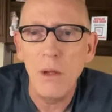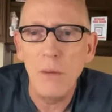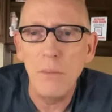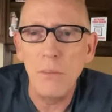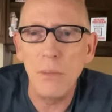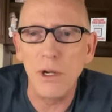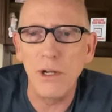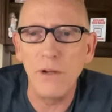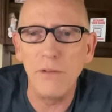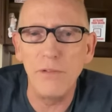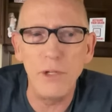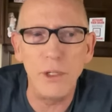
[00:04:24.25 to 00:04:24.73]

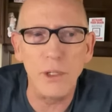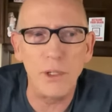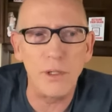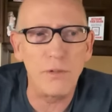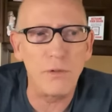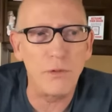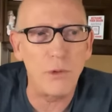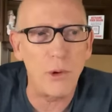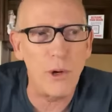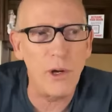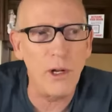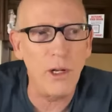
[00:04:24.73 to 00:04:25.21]
But if you could
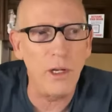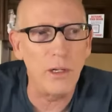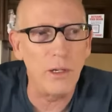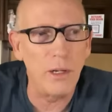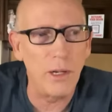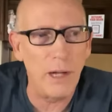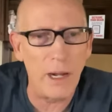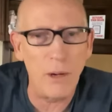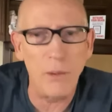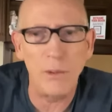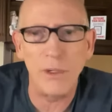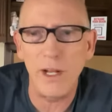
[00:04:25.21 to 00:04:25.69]
afford it,
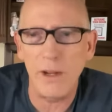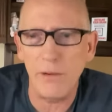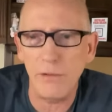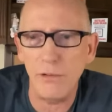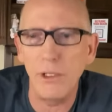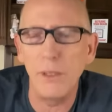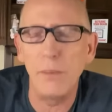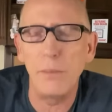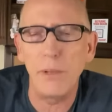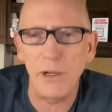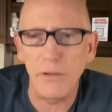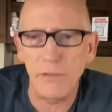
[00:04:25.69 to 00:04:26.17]
I would
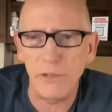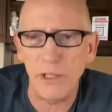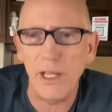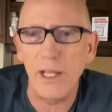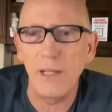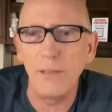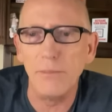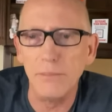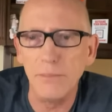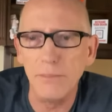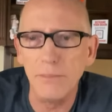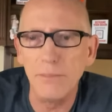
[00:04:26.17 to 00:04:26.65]
definitely pay for
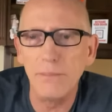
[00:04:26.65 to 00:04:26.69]
that.